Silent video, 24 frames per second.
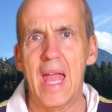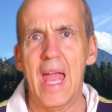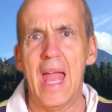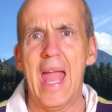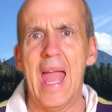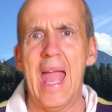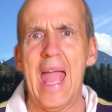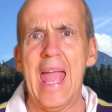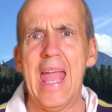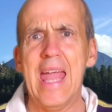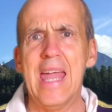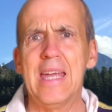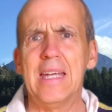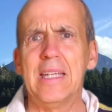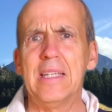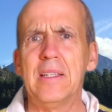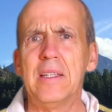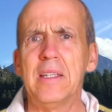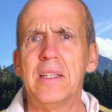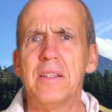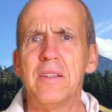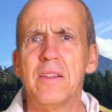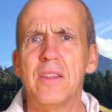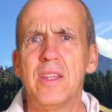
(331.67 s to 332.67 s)
And
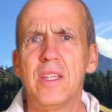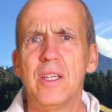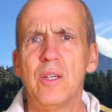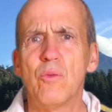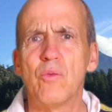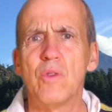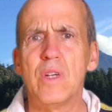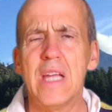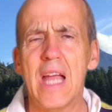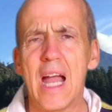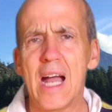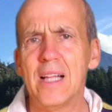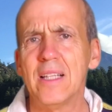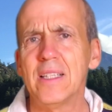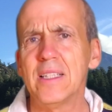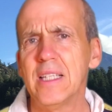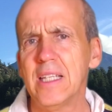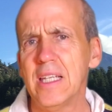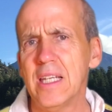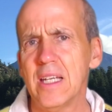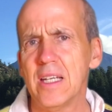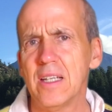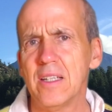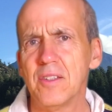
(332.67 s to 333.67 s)
the
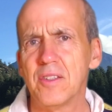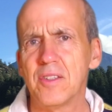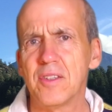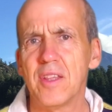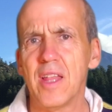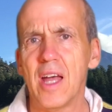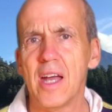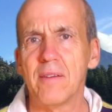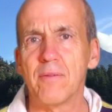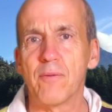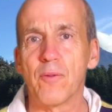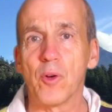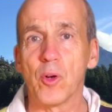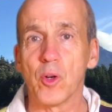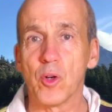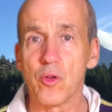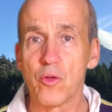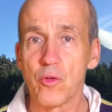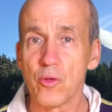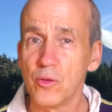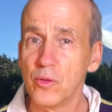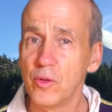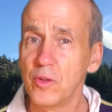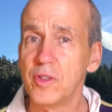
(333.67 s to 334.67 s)
reality is that for
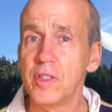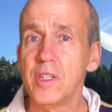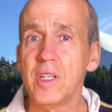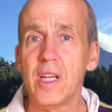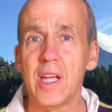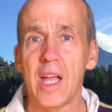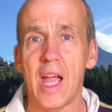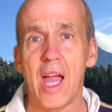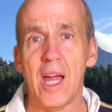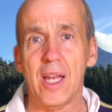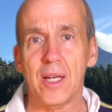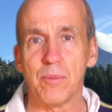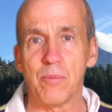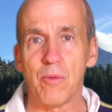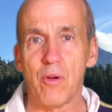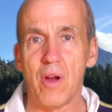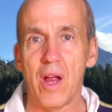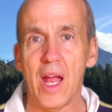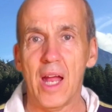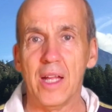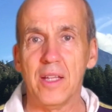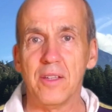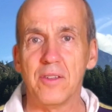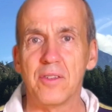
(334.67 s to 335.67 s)
cruising
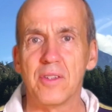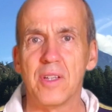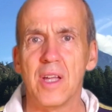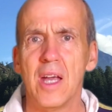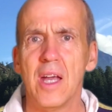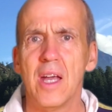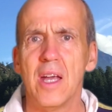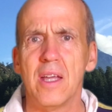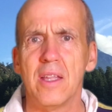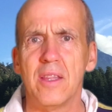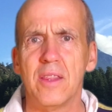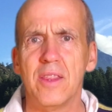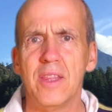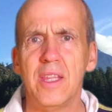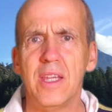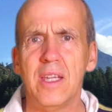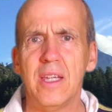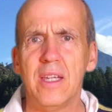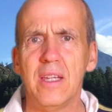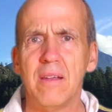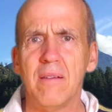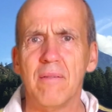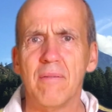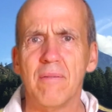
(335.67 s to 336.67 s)
catamarans,
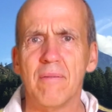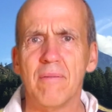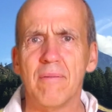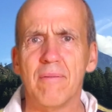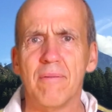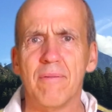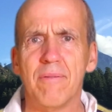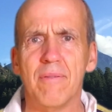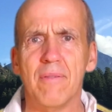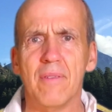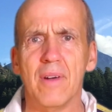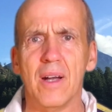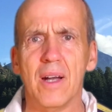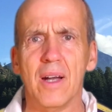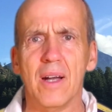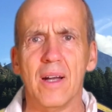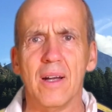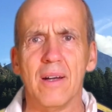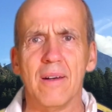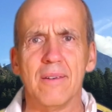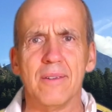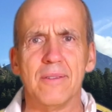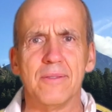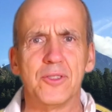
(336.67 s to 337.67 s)
the
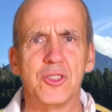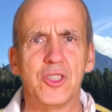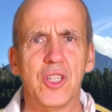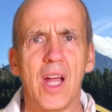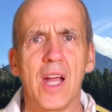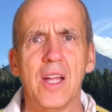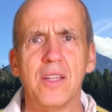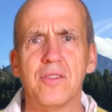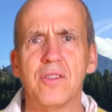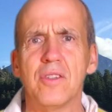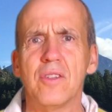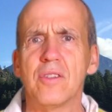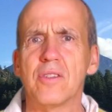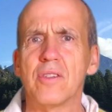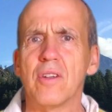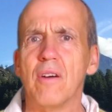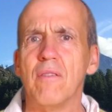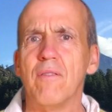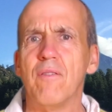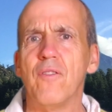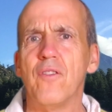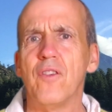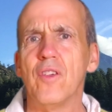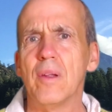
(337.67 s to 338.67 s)
chances of
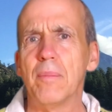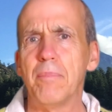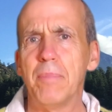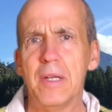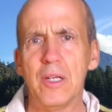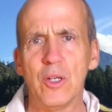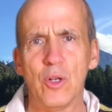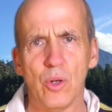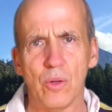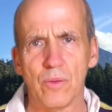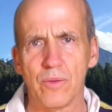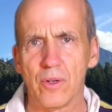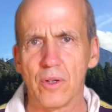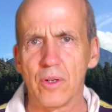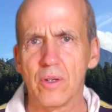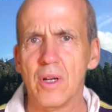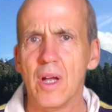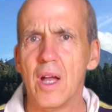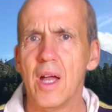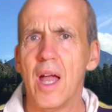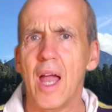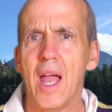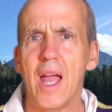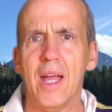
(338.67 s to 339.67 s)
flipping over
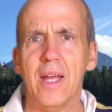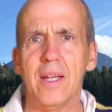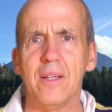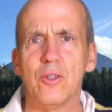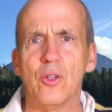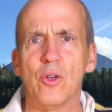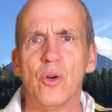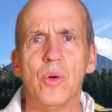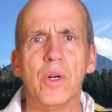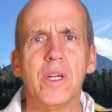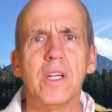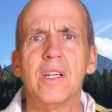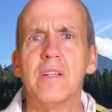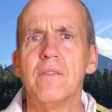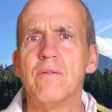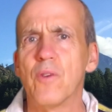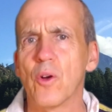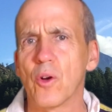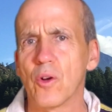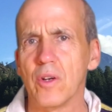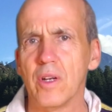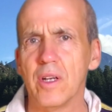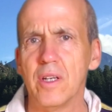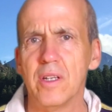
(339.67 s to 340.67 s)
and going
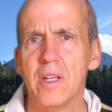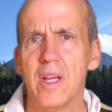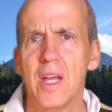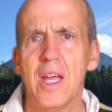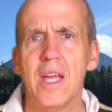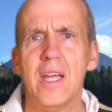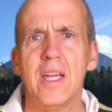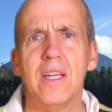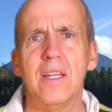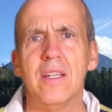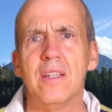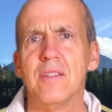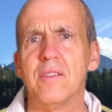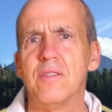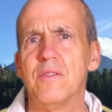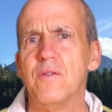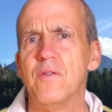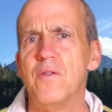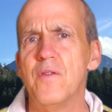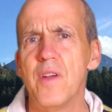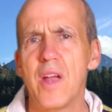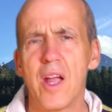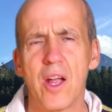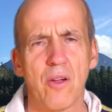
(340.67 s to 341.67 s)
inverted is
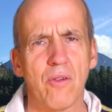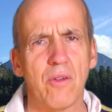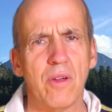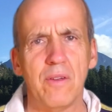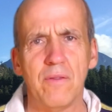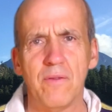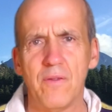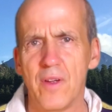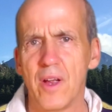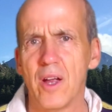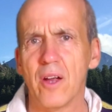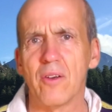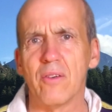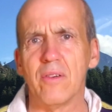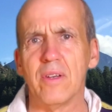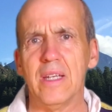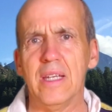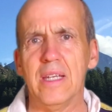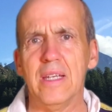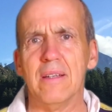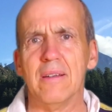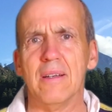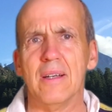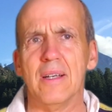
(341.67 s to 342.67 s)
very, very